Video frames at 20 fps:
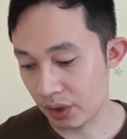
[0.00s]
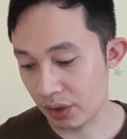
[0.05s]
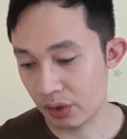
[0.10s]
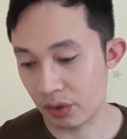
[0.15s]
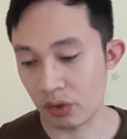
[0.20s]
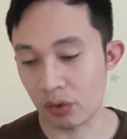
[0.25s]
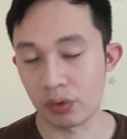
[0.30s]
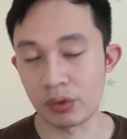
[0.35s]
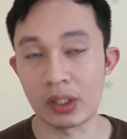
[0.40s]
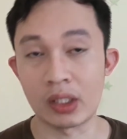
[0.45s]

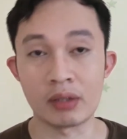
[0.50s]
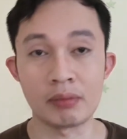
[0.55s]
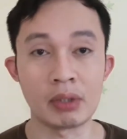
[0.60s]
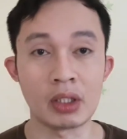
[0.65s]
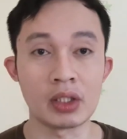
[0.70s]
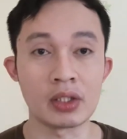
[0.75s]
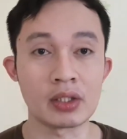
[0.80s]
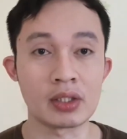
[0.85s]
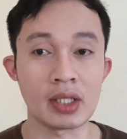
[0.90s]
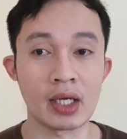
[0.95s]
so that
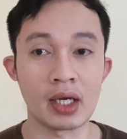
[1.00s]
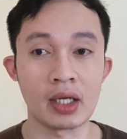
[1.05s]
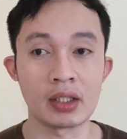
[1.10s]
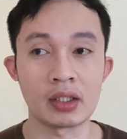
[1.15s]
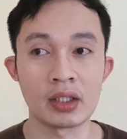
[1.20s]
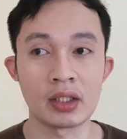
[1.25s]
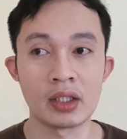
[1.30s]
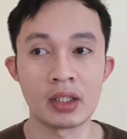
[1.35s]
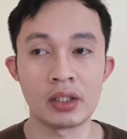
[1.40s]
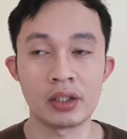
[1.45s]
means that
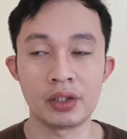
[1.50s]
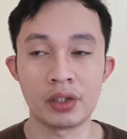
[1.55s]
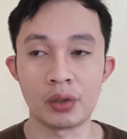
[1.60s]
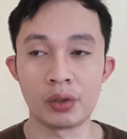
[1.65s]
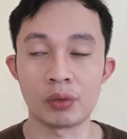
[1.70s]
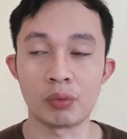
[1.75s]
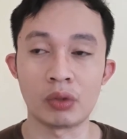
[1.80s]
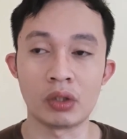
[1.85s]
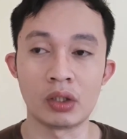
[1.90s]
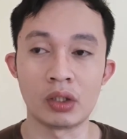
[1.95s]

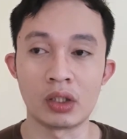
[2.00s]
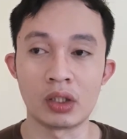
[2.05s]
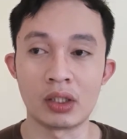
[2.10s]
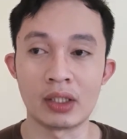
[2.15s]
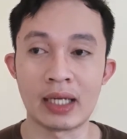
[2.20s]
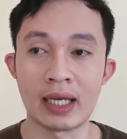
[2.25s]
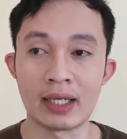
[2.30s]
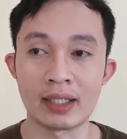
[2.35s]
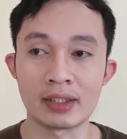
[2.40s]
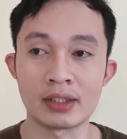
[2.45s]
it will
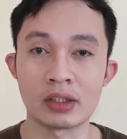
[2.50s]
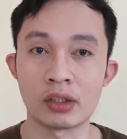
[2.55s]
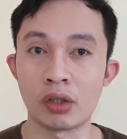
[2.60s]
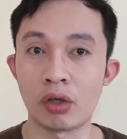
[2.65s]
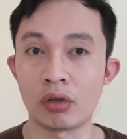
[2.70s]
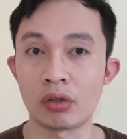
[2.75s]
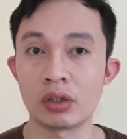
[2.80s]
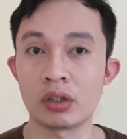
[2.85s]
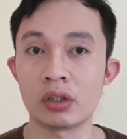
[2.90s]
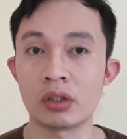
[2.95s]
last
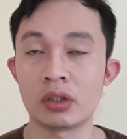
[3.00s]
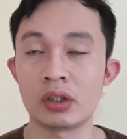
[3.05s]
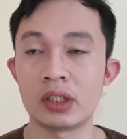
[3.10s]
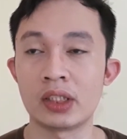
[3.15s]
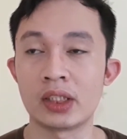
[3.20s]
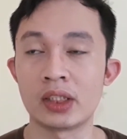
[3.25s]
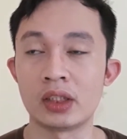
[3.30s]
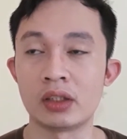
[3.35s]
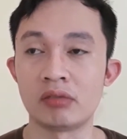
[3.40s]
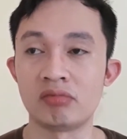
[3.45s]
longer
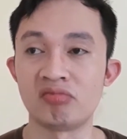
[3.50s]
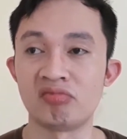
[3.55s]
than